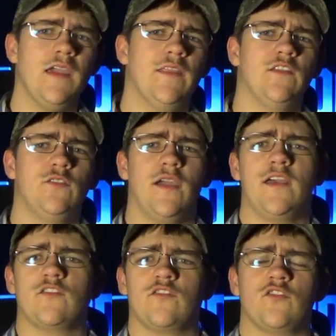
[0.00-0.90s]
and the two
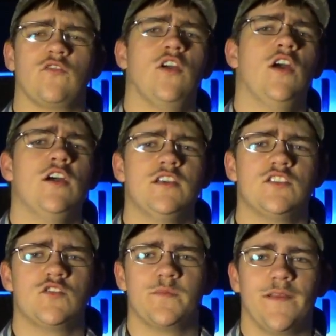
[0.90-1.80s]
guys are just
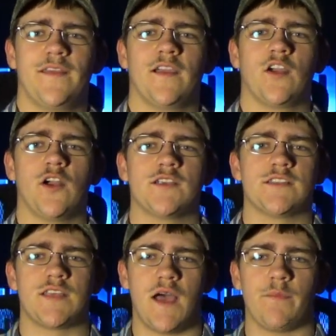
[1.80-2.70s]
sprinting across
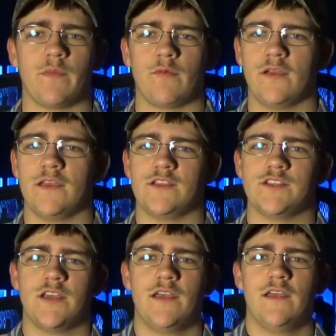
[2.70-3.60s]
the top of the
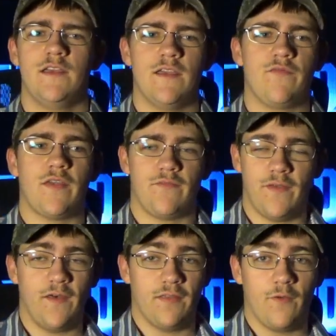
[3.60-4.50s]
bridge. If they
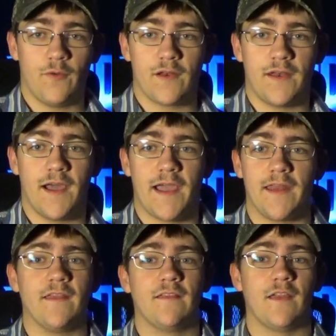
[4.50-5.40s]
fell, they would have
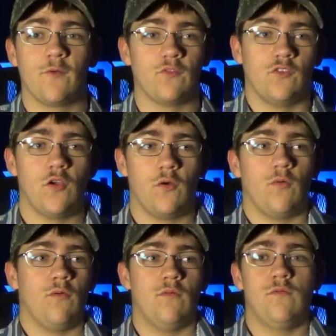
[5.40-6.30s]
died. There was
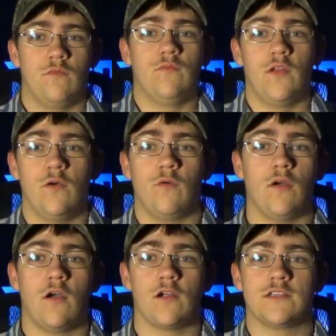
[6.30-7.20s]
no
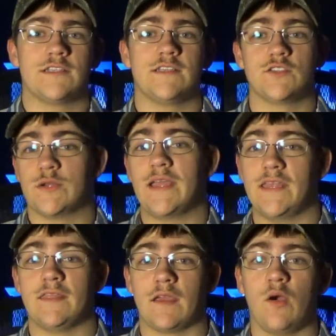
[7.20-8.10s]
harnesses or
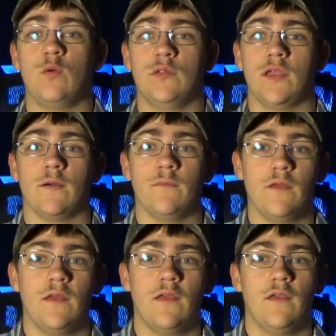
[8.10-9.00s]
anything holding them.
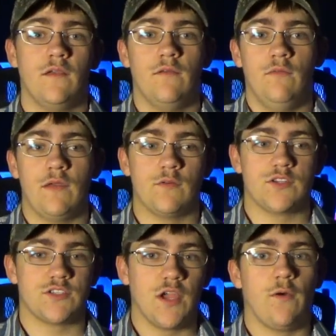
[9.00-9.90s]
They were
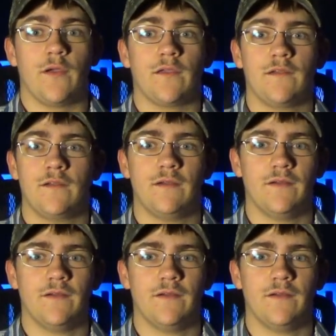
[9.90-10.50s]
just going,